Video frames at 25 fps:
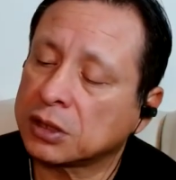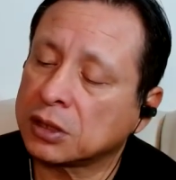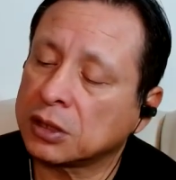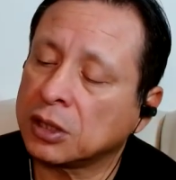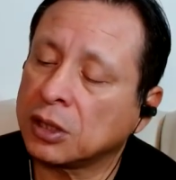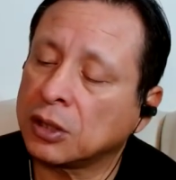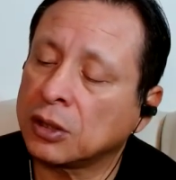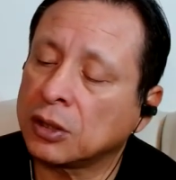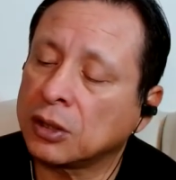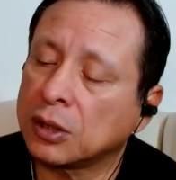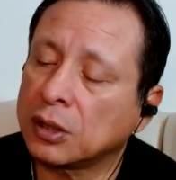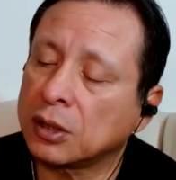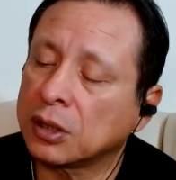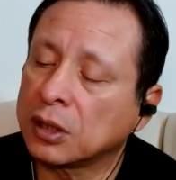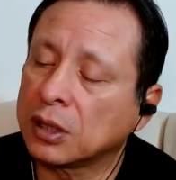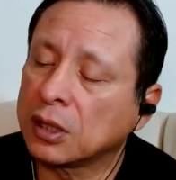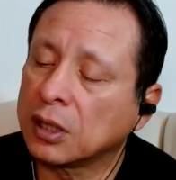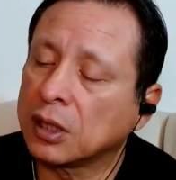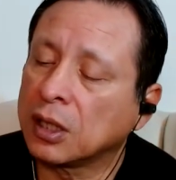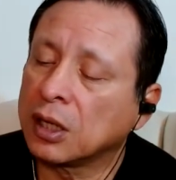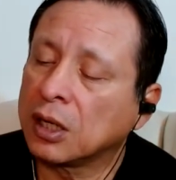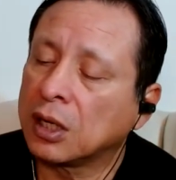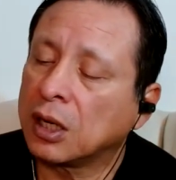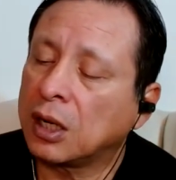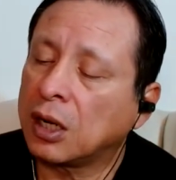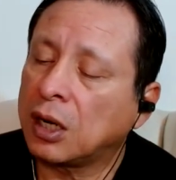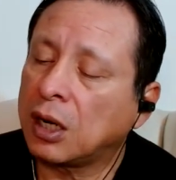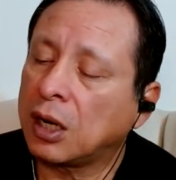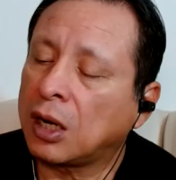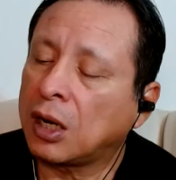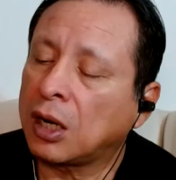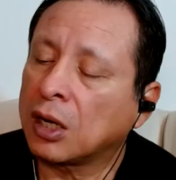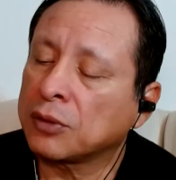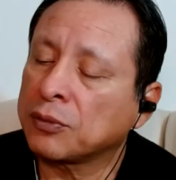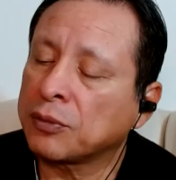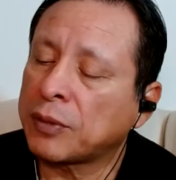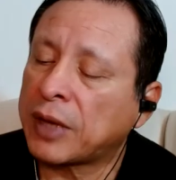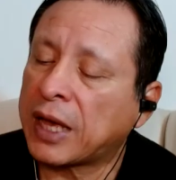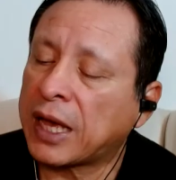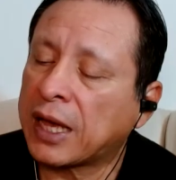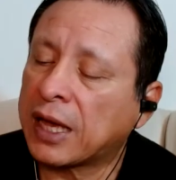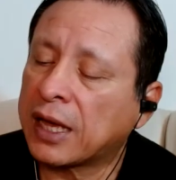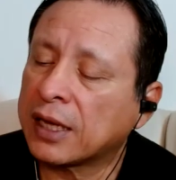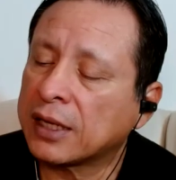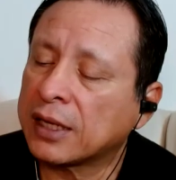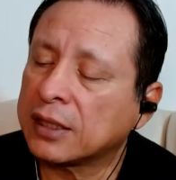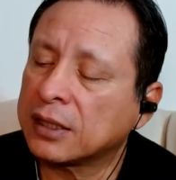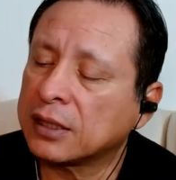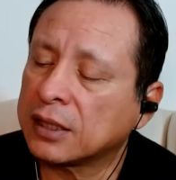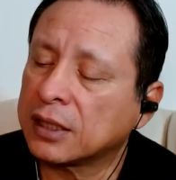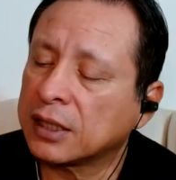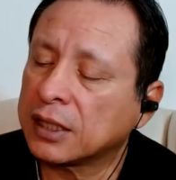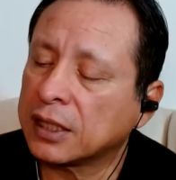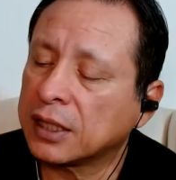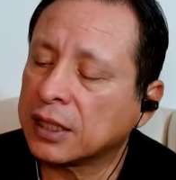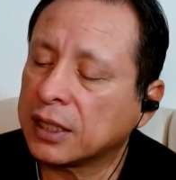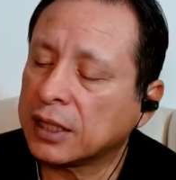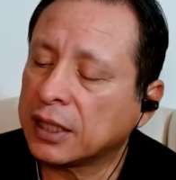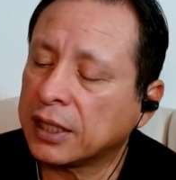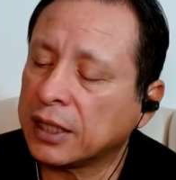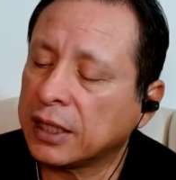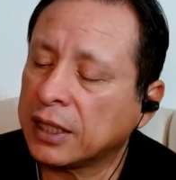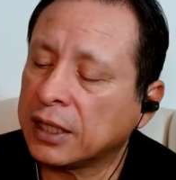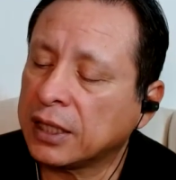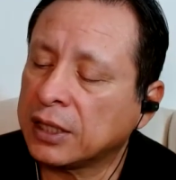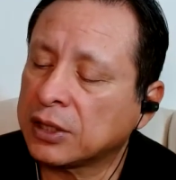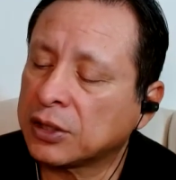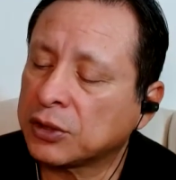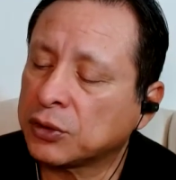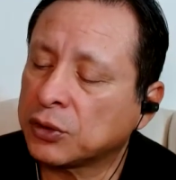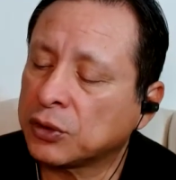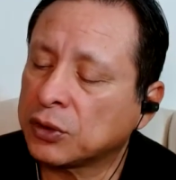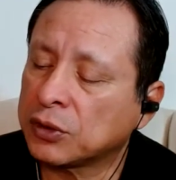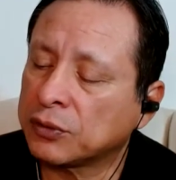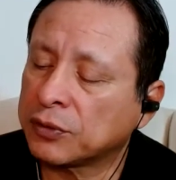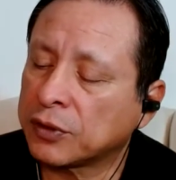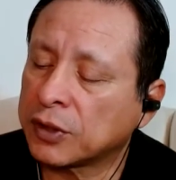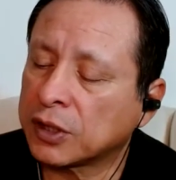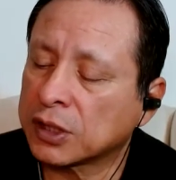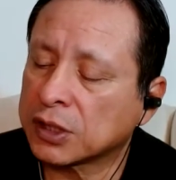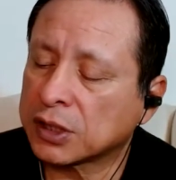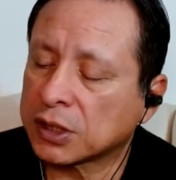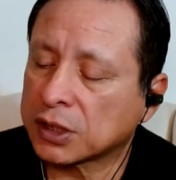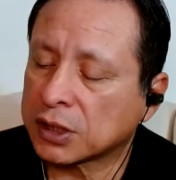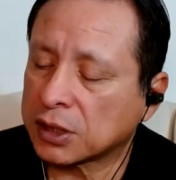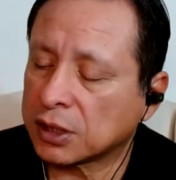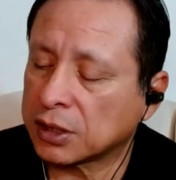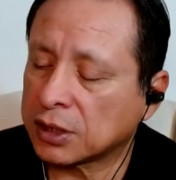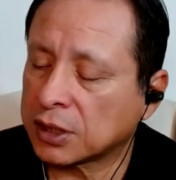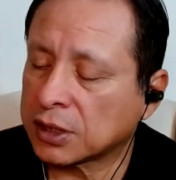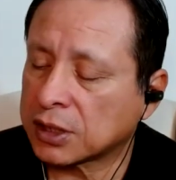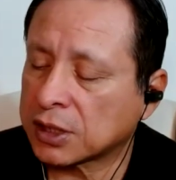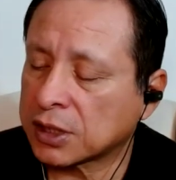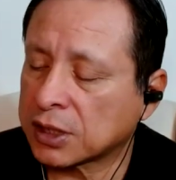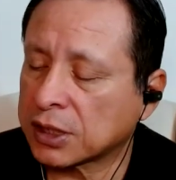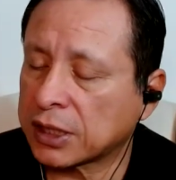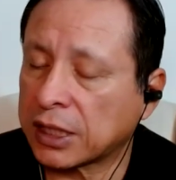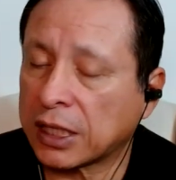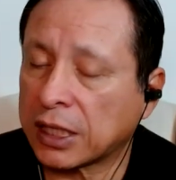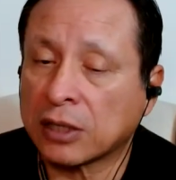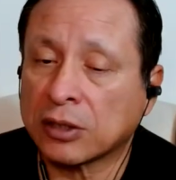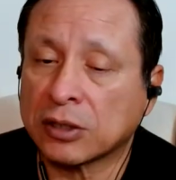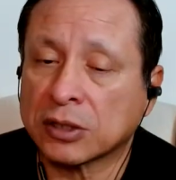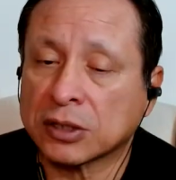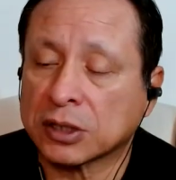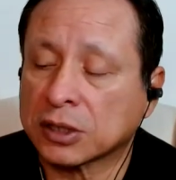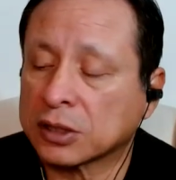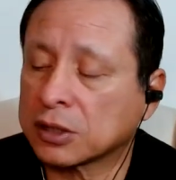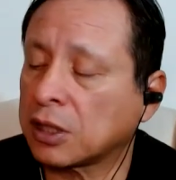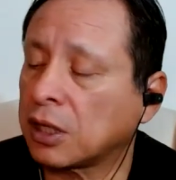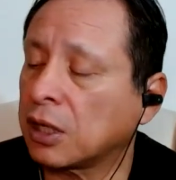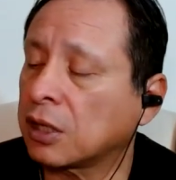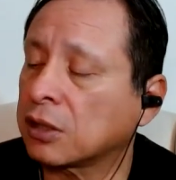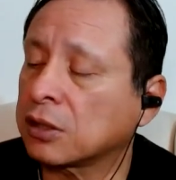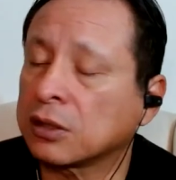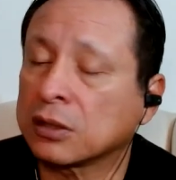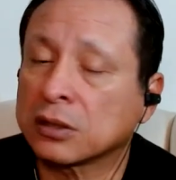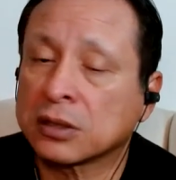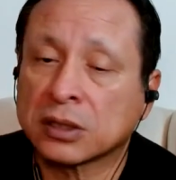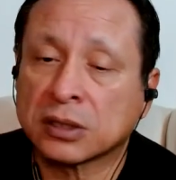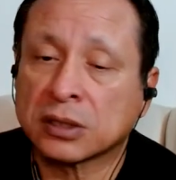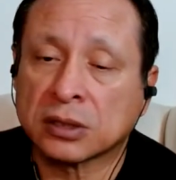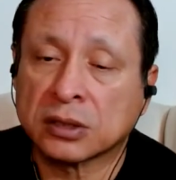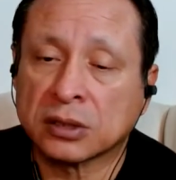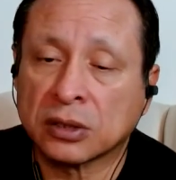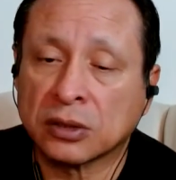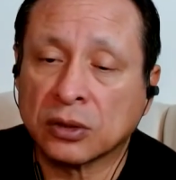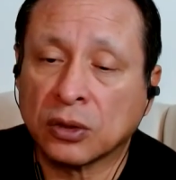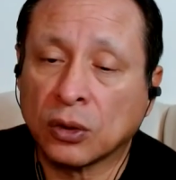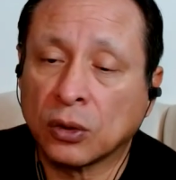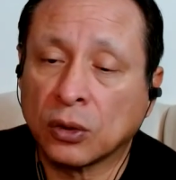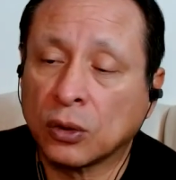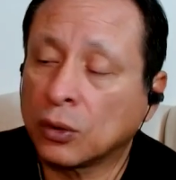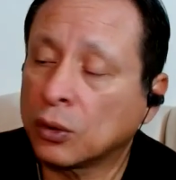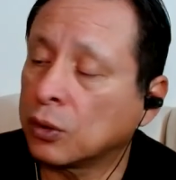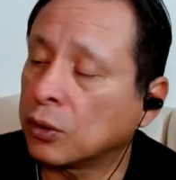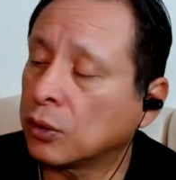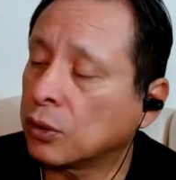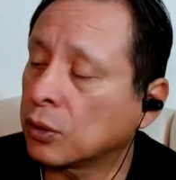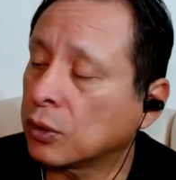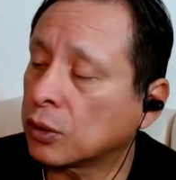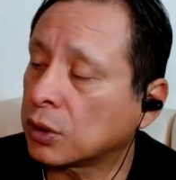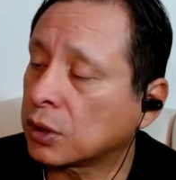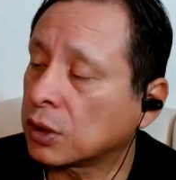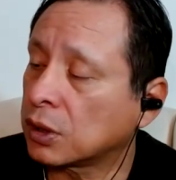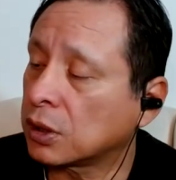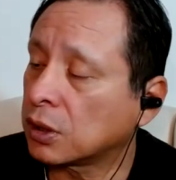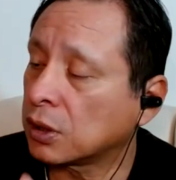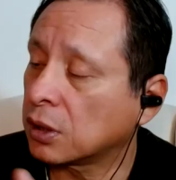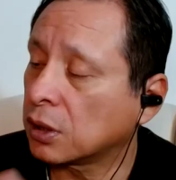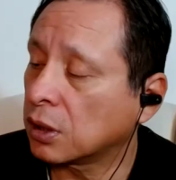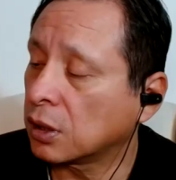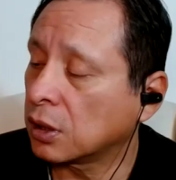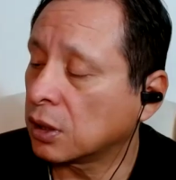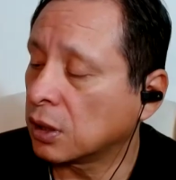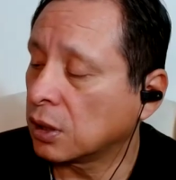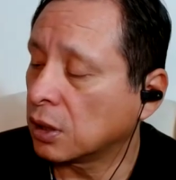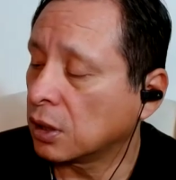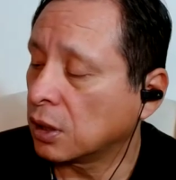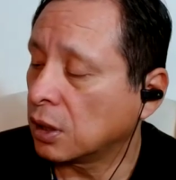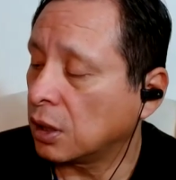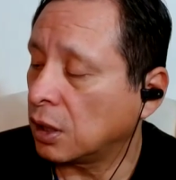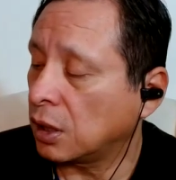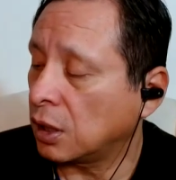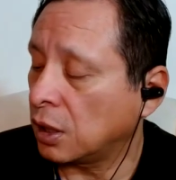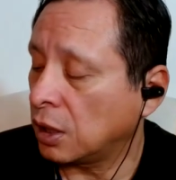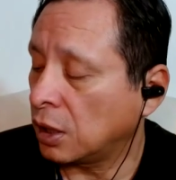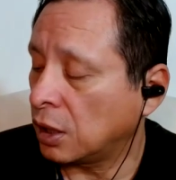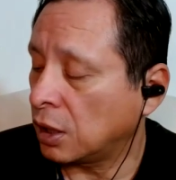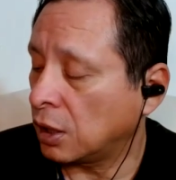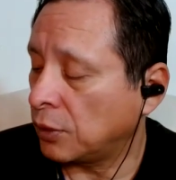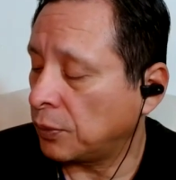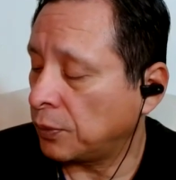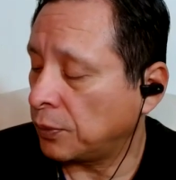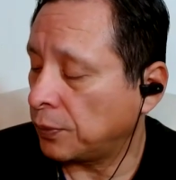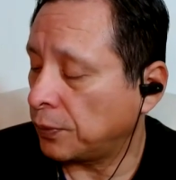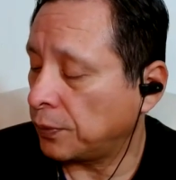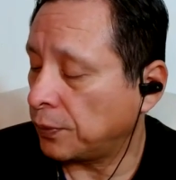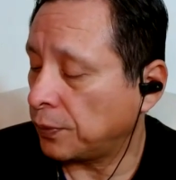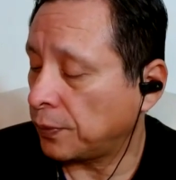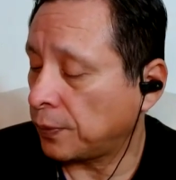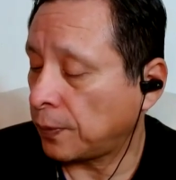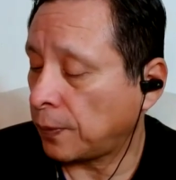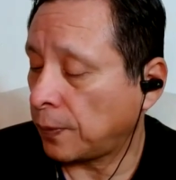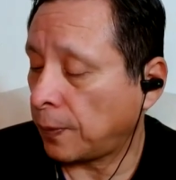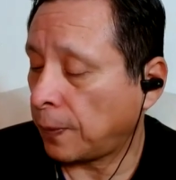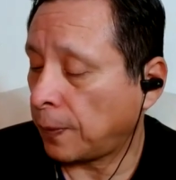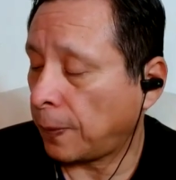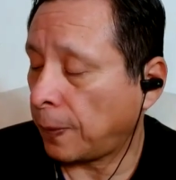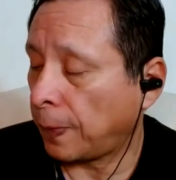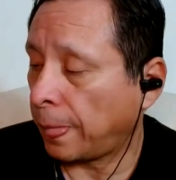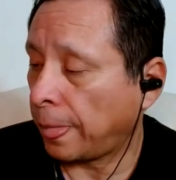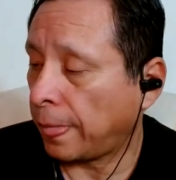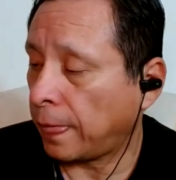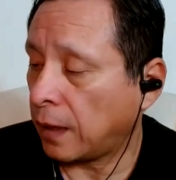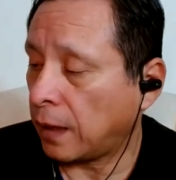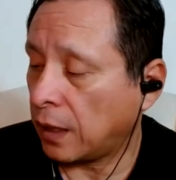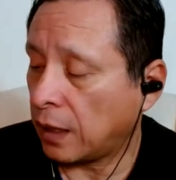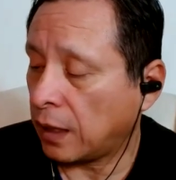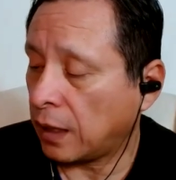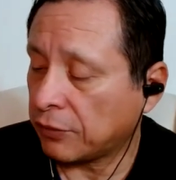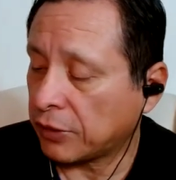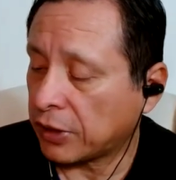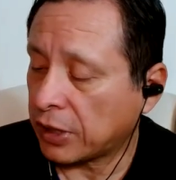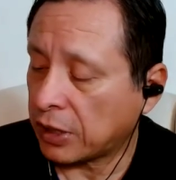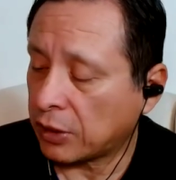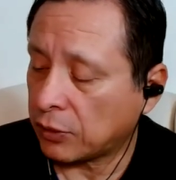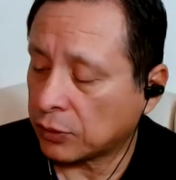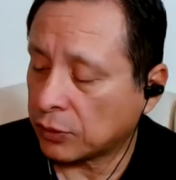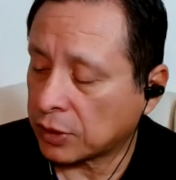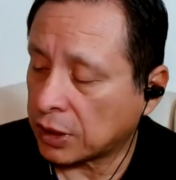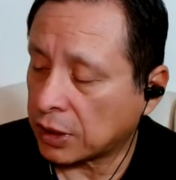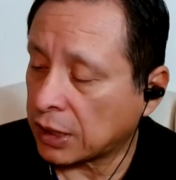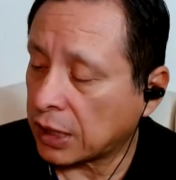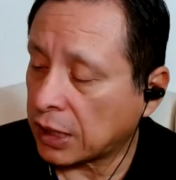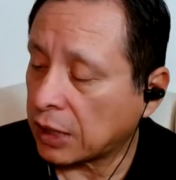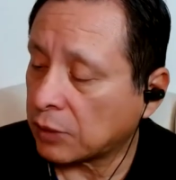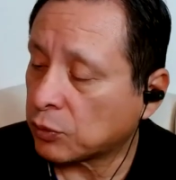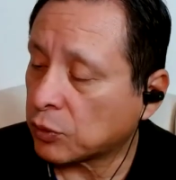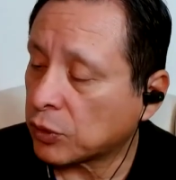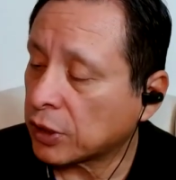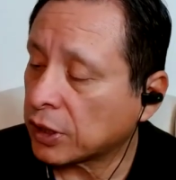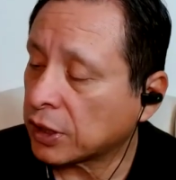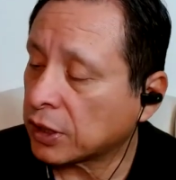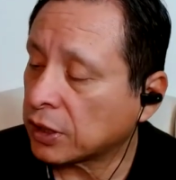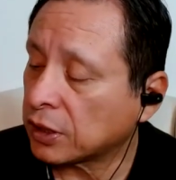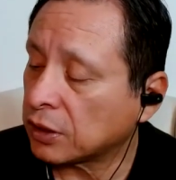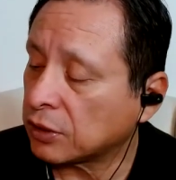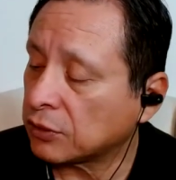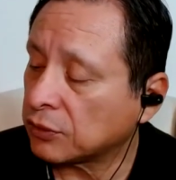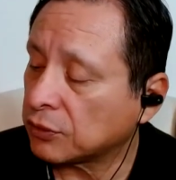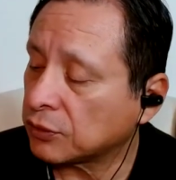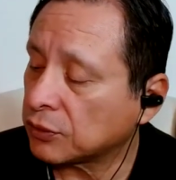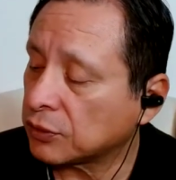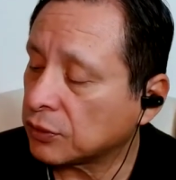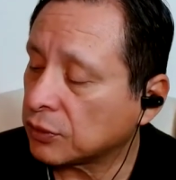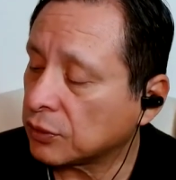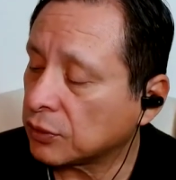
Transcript: No, on man in the universe. This is Aristotle. This is an old, um, I forget what the library of.